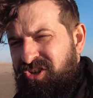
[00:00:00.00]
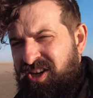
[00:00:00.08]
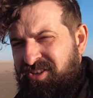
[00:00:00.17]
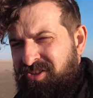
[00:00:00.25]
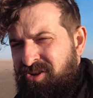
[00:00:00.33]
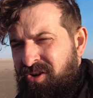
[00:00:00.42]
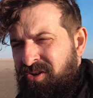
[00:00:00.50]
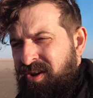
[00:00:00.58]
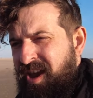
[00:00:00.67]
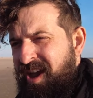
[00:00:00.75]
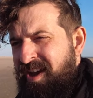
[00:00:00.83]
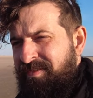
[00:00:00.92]
just
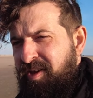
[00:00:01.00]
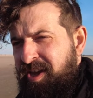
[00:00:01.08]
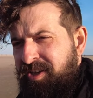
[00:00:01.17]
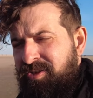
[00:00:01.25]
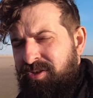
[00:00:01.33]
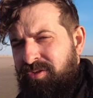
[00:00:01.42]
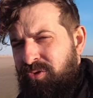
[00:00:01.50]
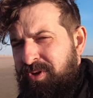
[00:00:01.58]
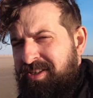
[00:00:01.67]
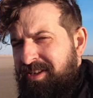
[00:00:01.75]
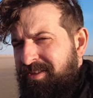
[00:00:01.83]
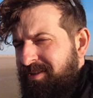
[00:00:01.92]
gone 8:30,
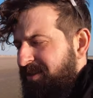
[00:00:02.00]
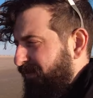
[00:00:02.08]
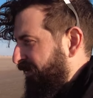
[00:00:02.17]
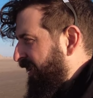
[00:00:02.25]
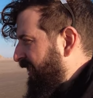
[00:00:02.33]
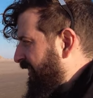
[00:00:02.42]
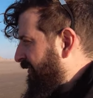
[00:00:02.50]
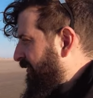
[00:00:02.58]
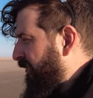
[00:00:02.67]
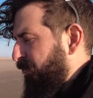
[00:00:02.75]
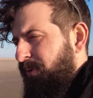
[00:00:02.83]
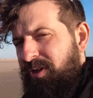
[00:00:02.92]
20:35,
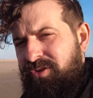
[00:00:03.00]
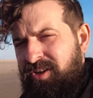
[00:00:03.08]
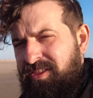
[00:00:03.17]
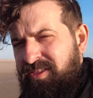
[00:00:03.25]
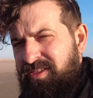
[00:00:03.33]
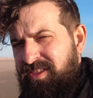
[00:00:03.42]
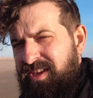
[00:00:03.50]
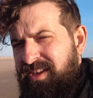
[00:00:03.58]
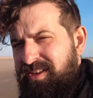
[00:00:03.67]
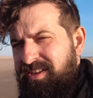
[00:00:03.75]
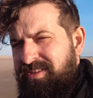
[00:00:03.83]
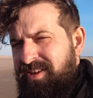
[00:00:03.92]
which I
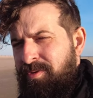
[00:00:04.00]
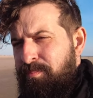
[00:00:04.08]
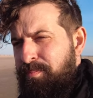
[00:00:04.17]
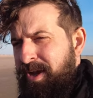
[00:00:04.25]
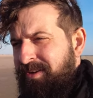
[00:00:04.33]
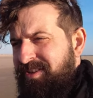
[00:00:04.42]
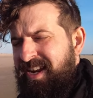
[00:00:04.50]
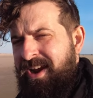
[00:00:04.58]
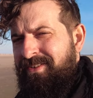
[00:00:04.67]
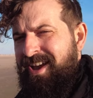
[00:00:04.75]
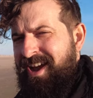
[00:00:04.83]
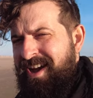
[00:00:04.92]
think is in about an
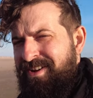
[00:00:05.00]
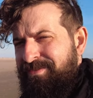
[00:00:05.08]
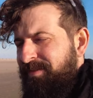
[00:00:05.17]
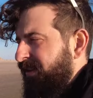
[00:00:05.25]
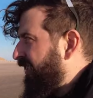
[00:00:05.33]
hour and a half,